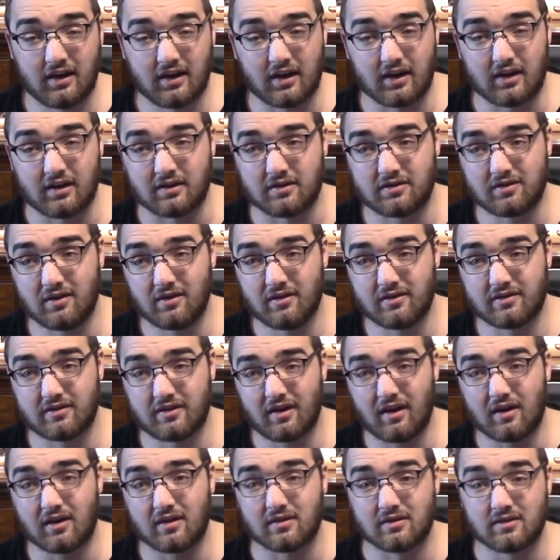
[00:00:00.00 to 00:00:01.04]
And it turns
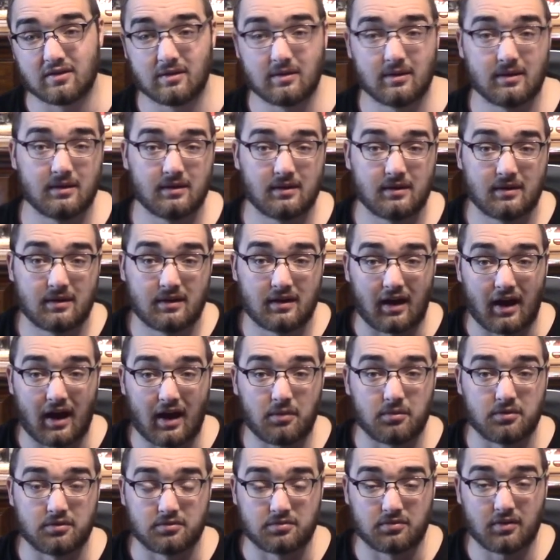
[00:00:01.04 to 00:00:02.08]
out I
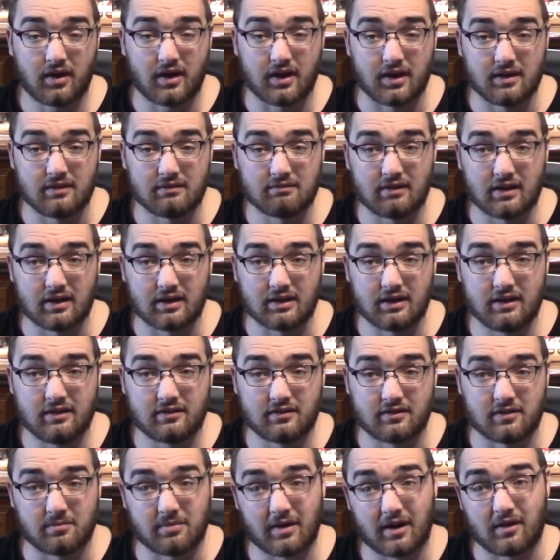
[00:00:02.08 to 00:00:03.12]
was right, at
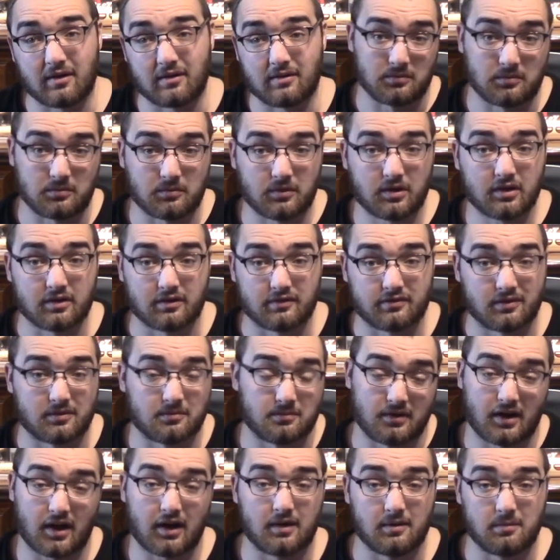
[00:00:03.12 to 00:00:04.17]
least about one of them,
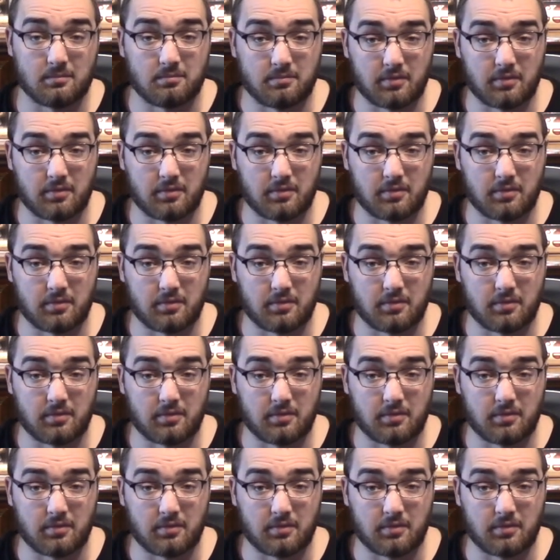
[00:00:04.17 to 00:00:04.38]
not